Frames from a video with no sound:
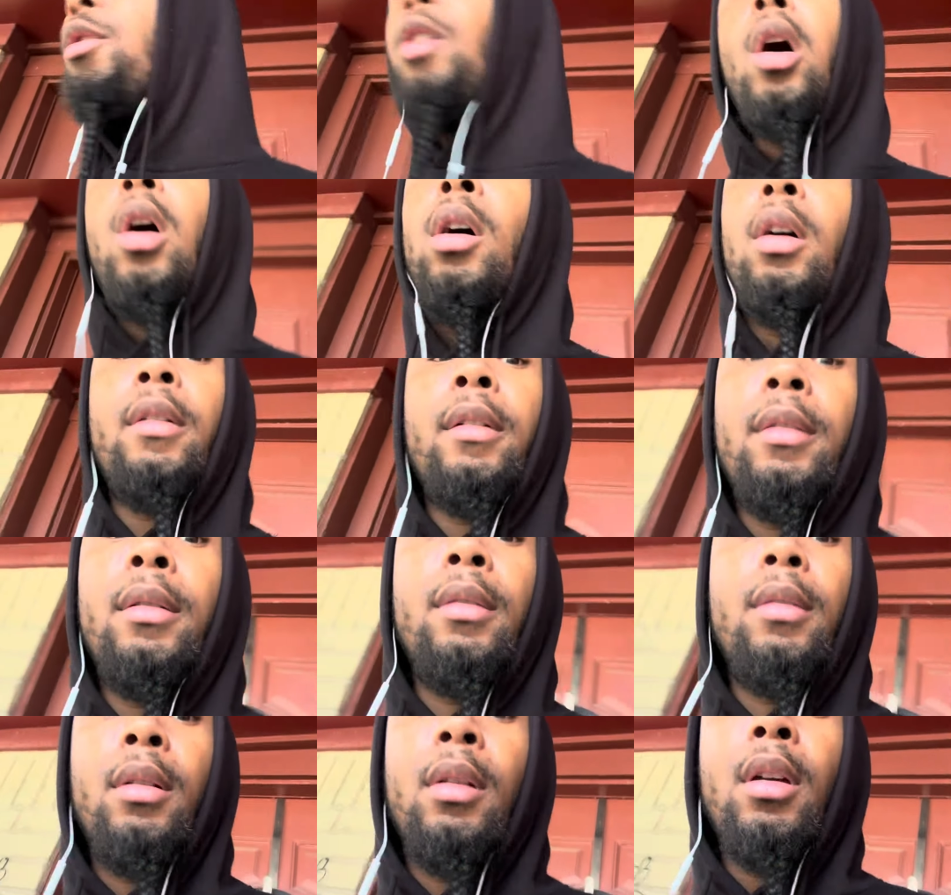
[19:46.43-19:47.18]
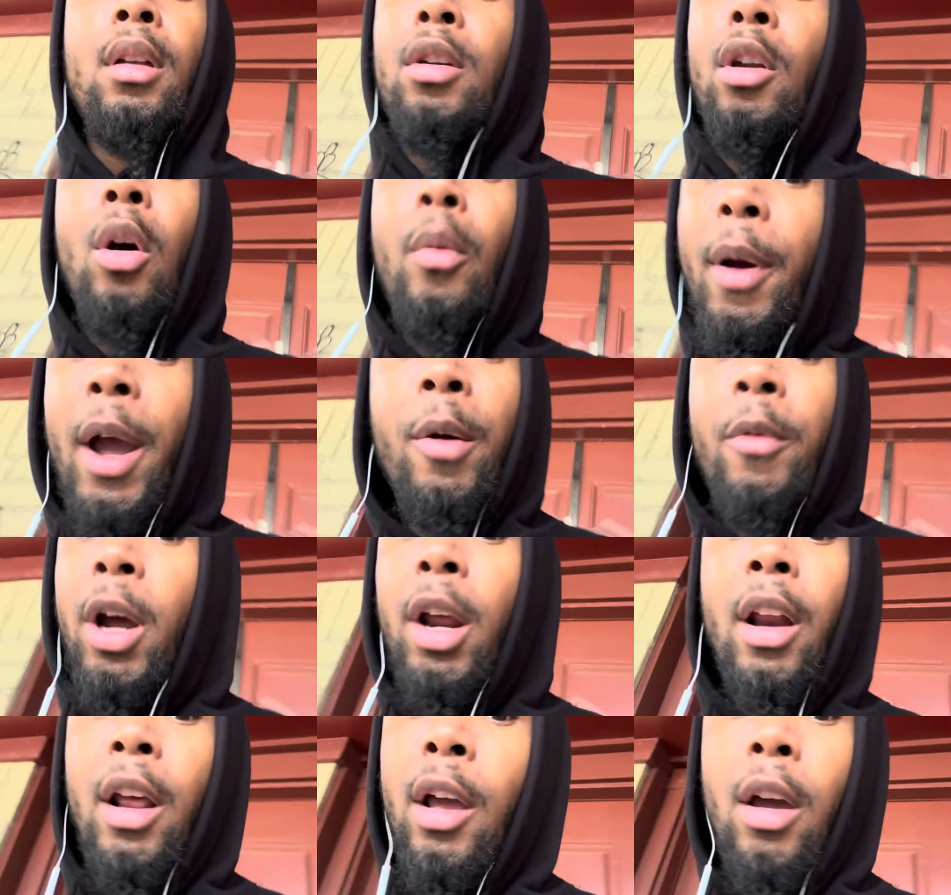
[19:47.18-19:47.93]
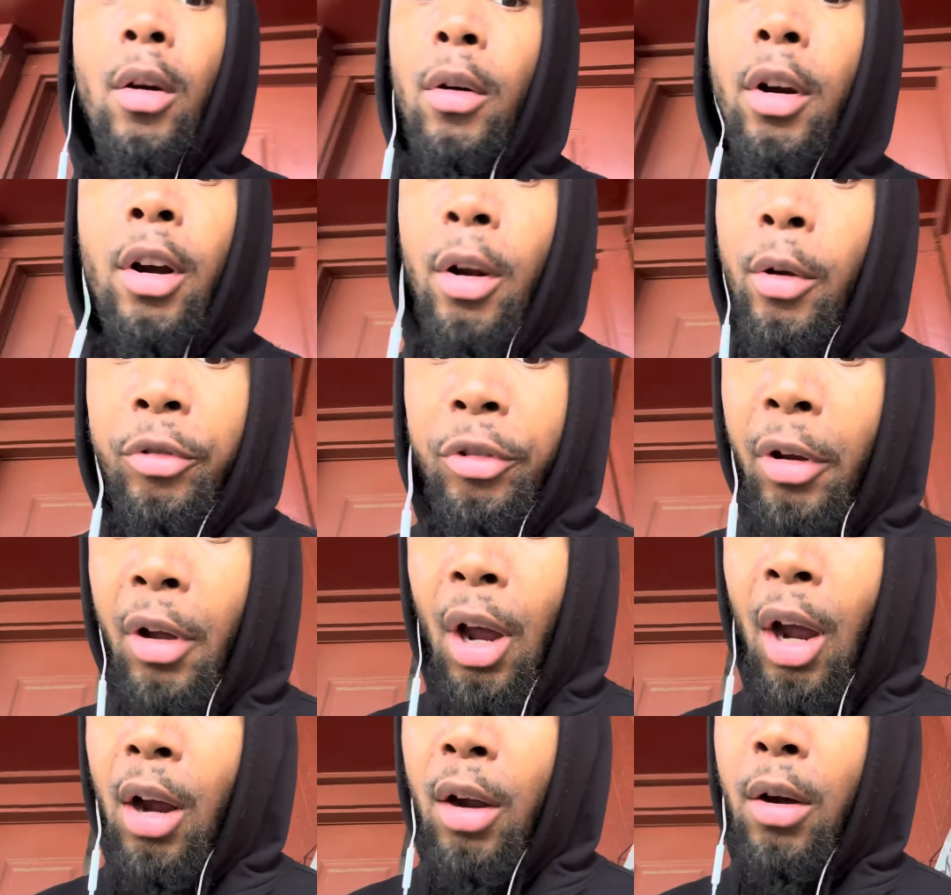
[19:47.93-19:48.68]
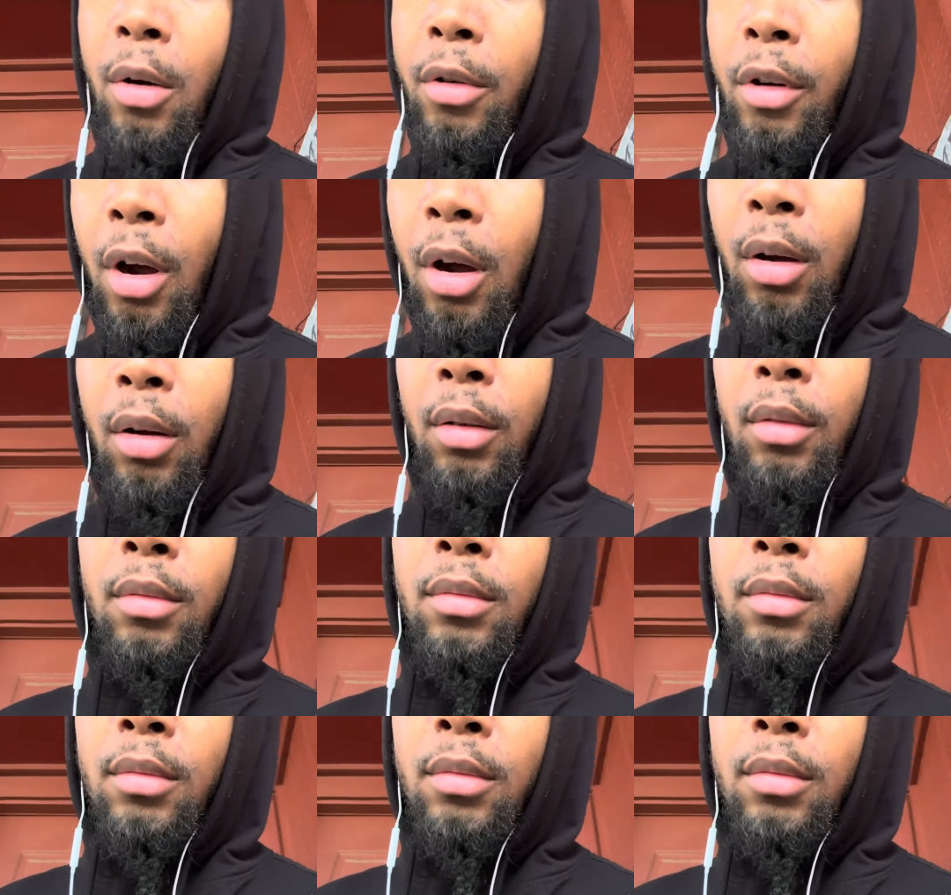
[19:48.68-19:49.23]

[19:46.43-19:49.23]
dog, Nobody wanted to go to no Chicago, dog.